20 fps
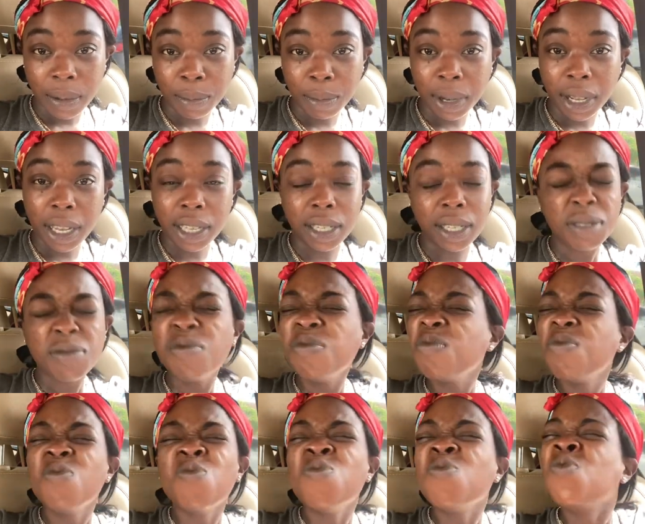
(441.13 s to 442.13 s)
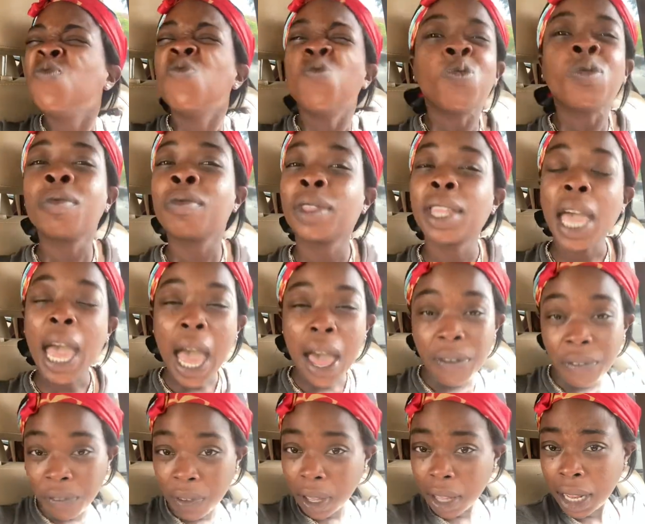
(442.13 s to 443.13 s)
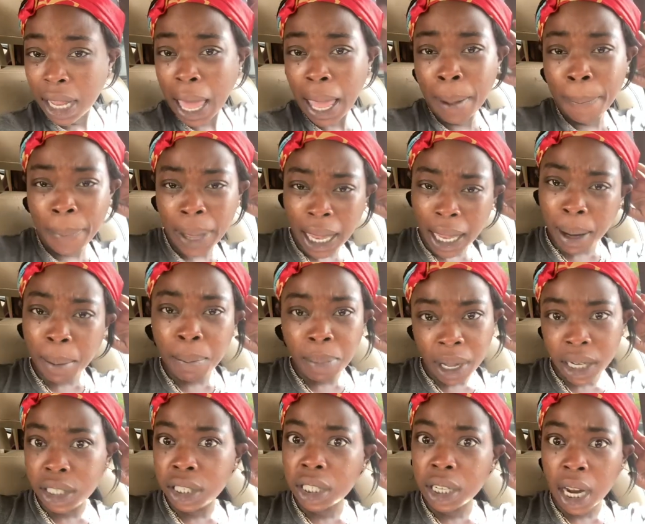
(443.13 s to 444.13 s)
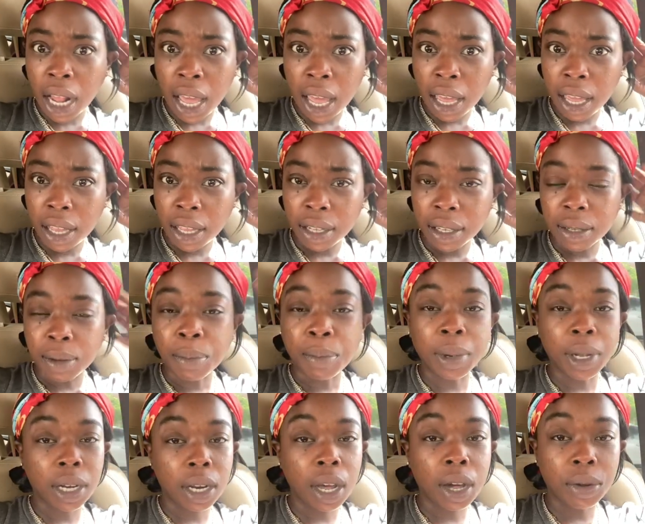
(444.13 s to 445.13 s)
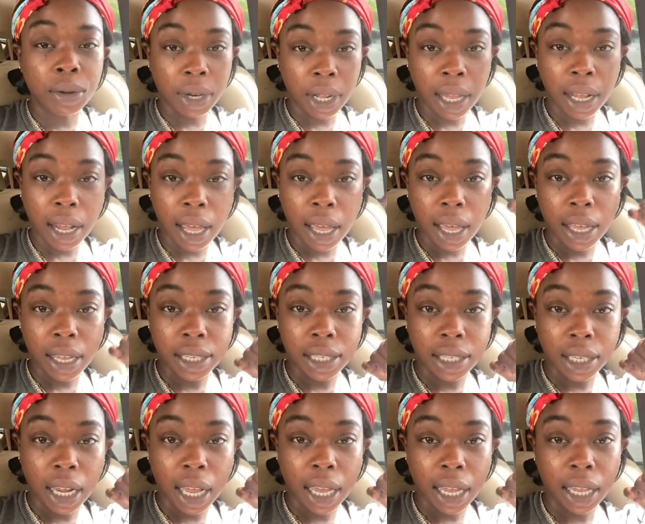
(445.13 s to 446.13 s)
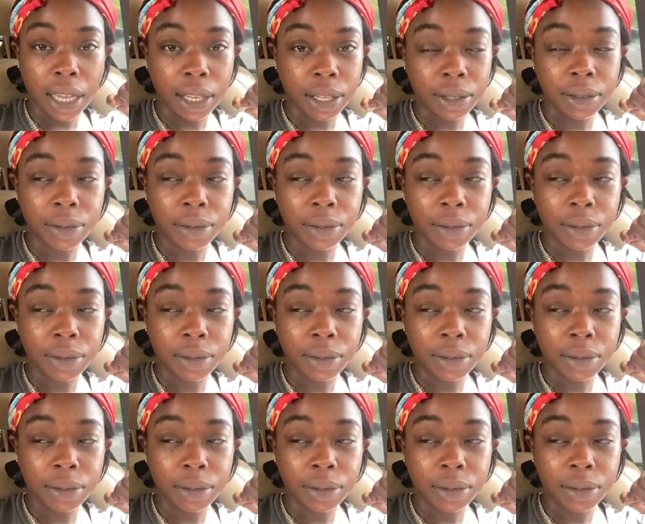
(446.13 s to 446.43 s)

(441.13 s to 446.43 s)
Because I feel like being a bitch today. But no, dead ass. Like